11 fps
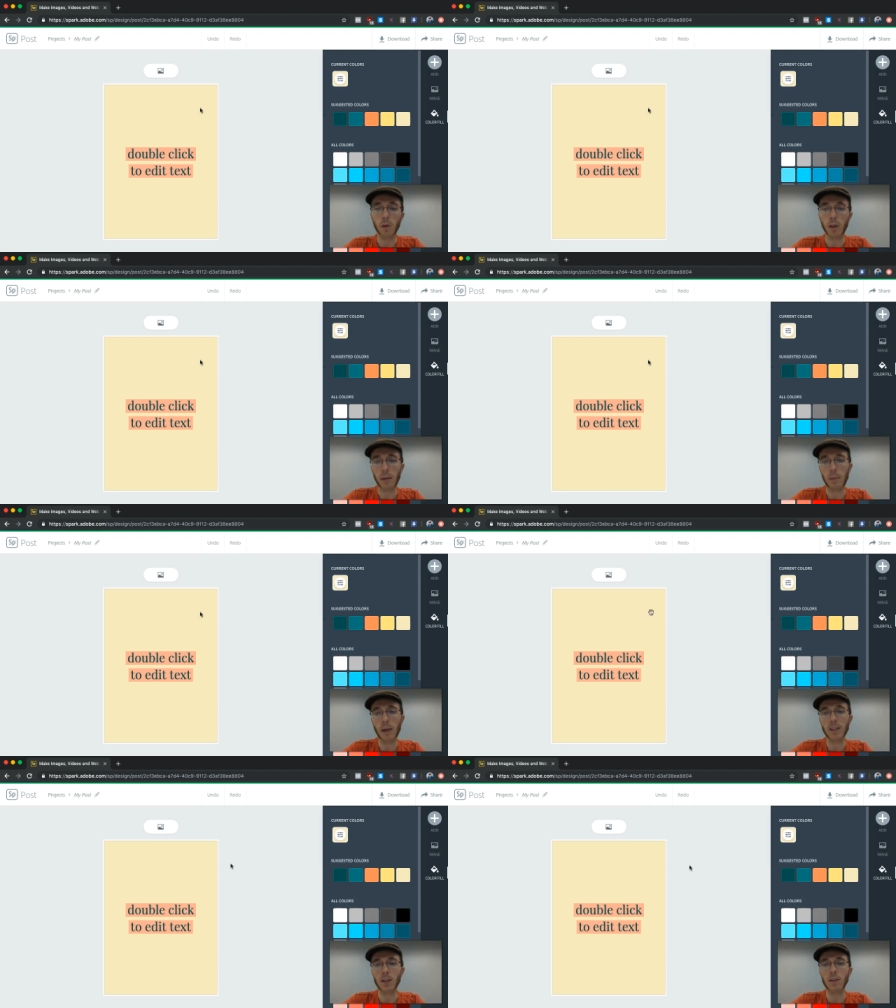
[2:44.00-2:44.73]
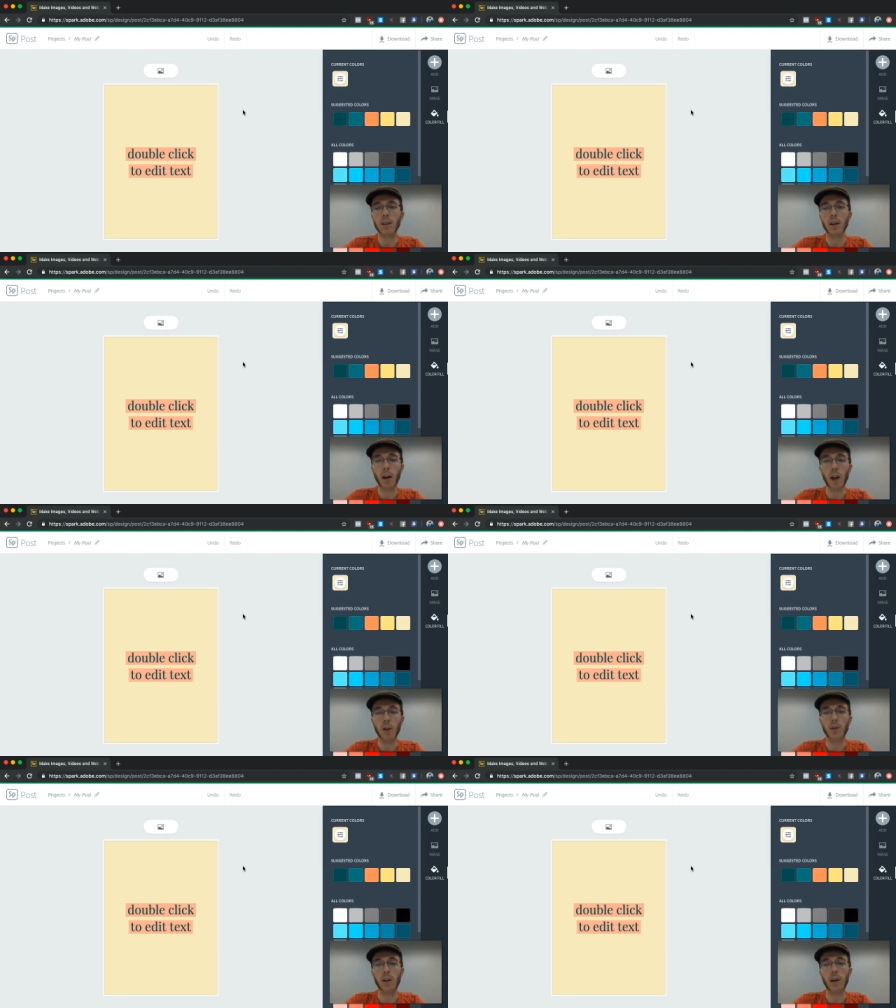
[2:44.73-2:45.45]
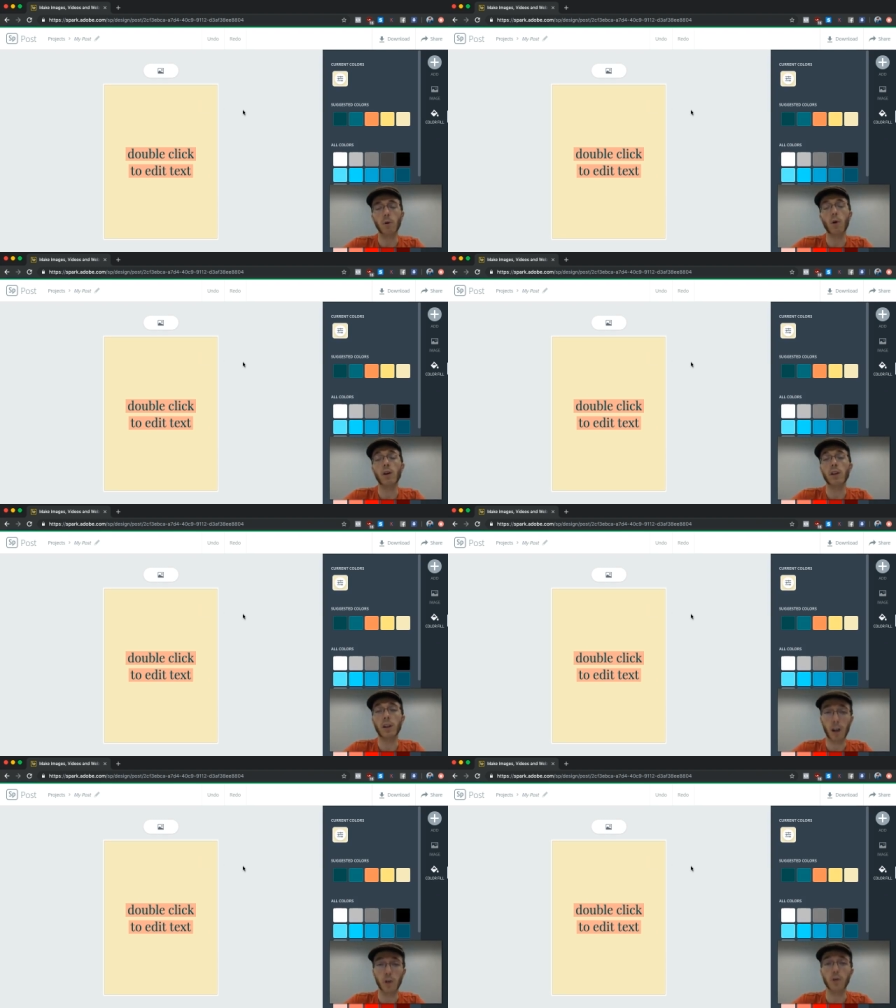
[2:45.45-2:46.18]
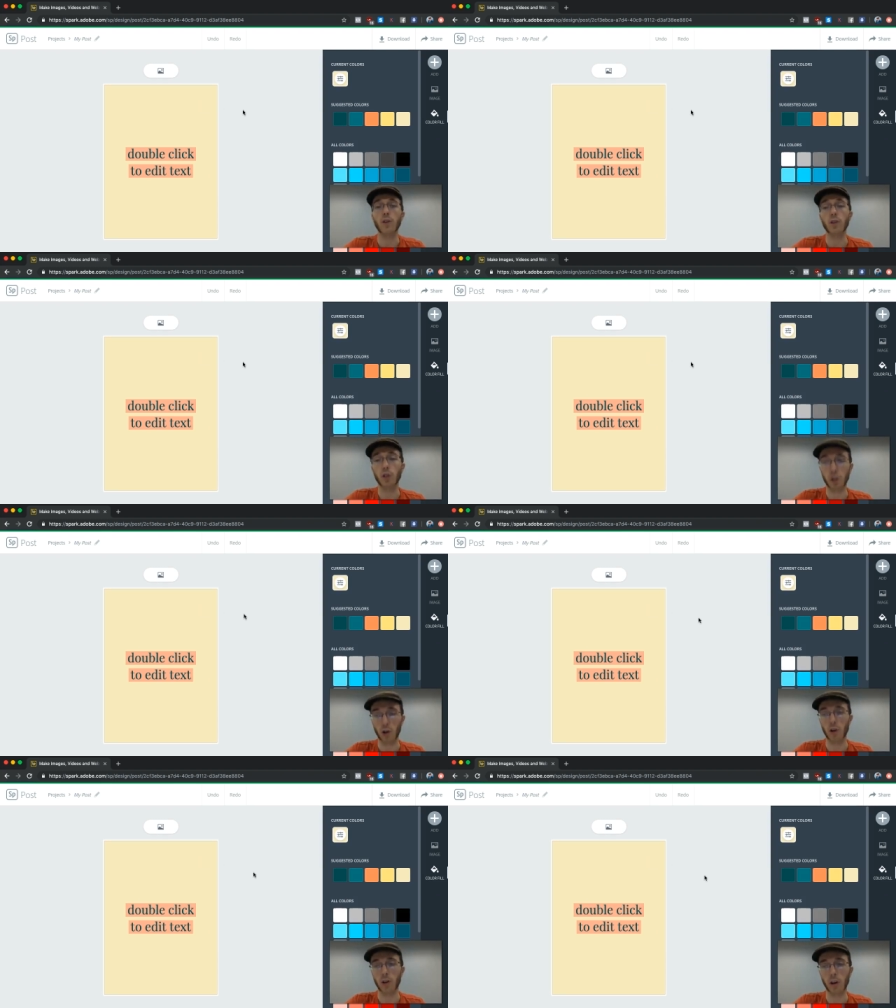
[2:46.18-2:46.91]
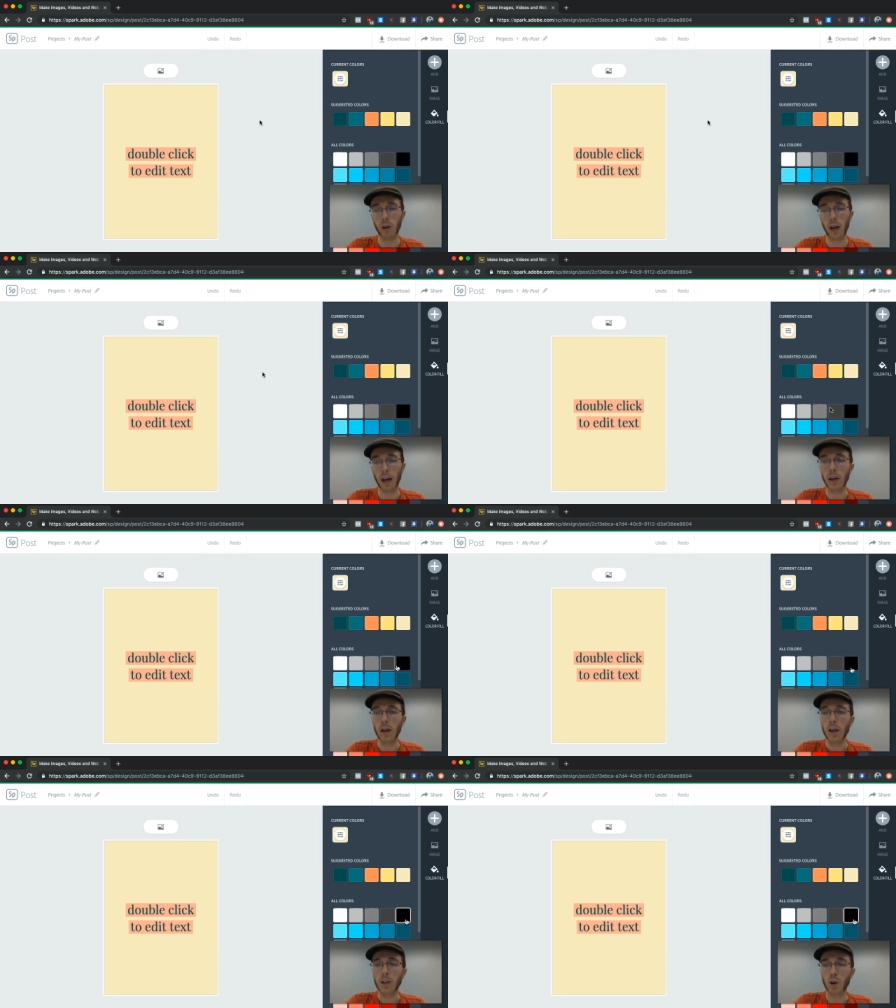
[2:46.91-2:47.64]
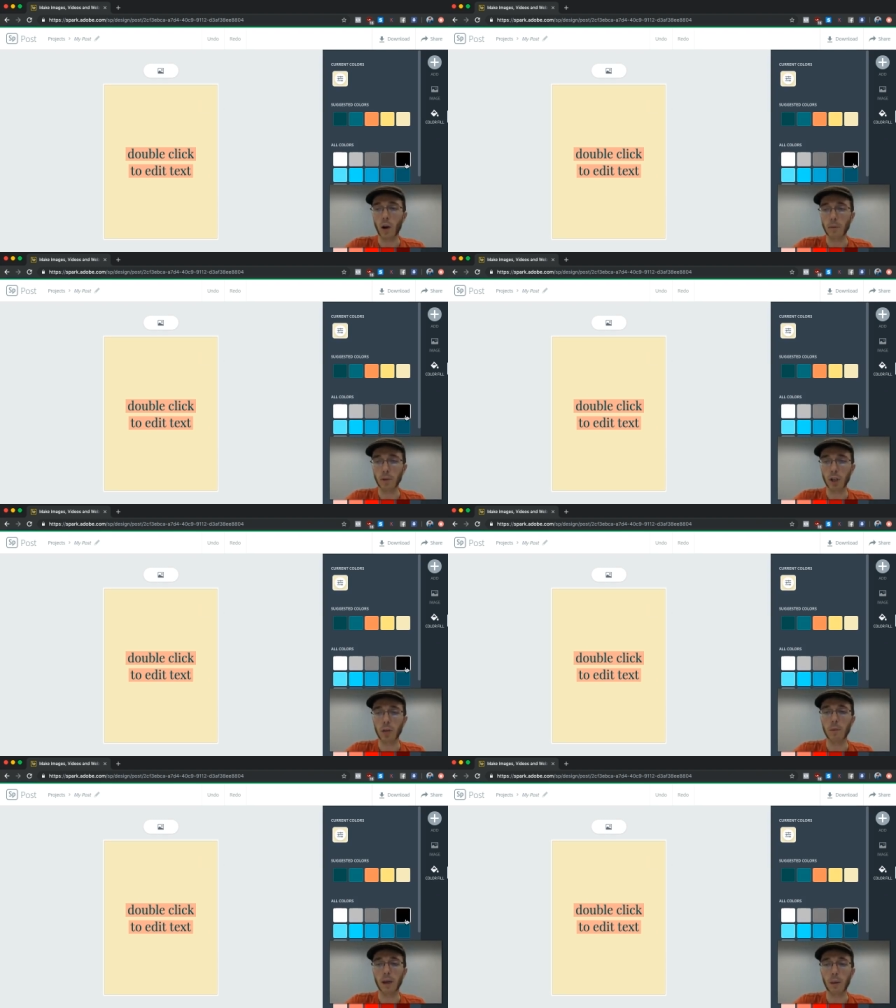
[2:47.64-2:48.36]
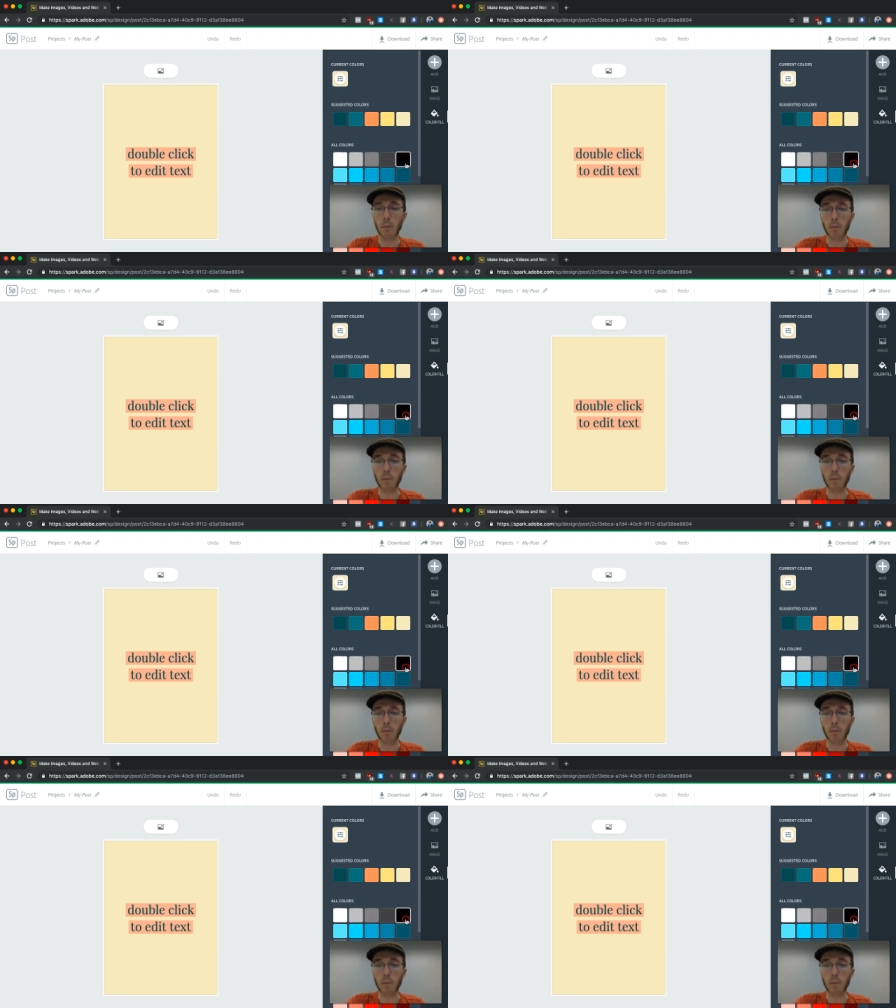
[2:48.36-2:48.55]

like basically the color that I'm going to color the shirt, okay? So I'm just gonna make it